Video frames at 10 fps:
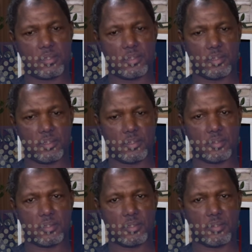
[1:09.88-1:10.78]
the
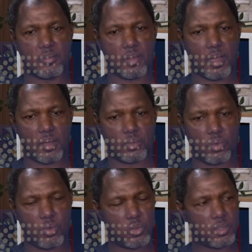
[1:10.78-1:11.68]

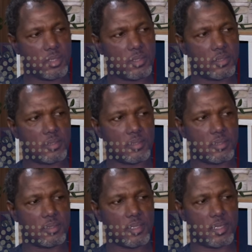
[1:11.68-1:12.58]
outgone
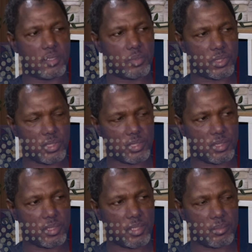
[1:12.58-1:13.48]

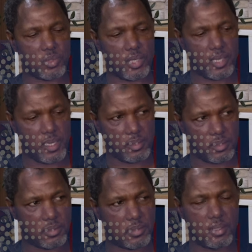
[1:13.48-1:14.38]
administration come to an end,
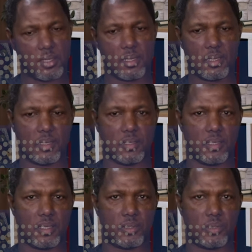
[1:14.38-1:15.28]
and
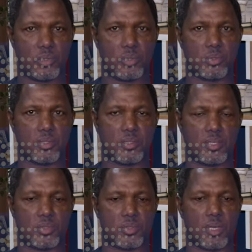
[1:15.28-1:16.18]
you know,
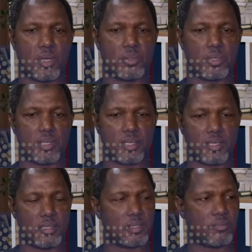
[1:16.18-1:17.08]
there's no how you can
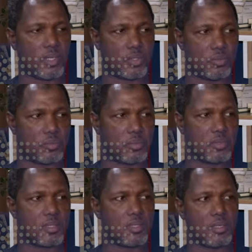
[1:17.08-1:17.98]
create a vacuum.
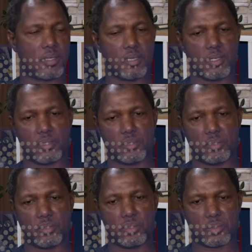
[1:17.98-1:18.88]
The
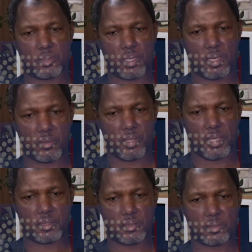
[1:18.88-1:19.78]
union doesn't allow
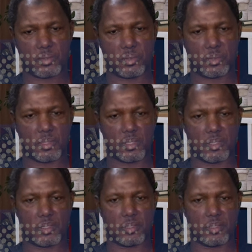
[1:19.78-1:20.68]
that, so
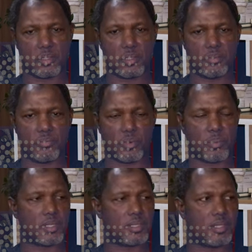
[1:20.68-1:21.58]
a
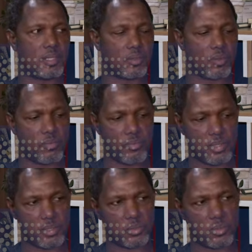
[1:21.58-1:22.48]
proper delegate
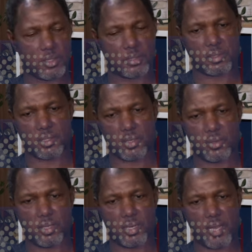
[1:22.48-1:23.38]
conference was
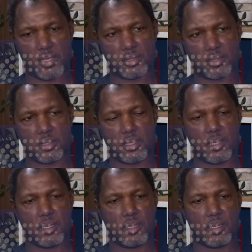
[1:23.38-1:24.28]
organized,
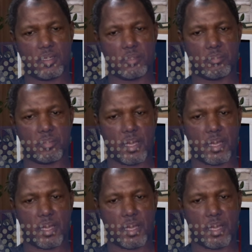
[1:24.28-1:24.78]
and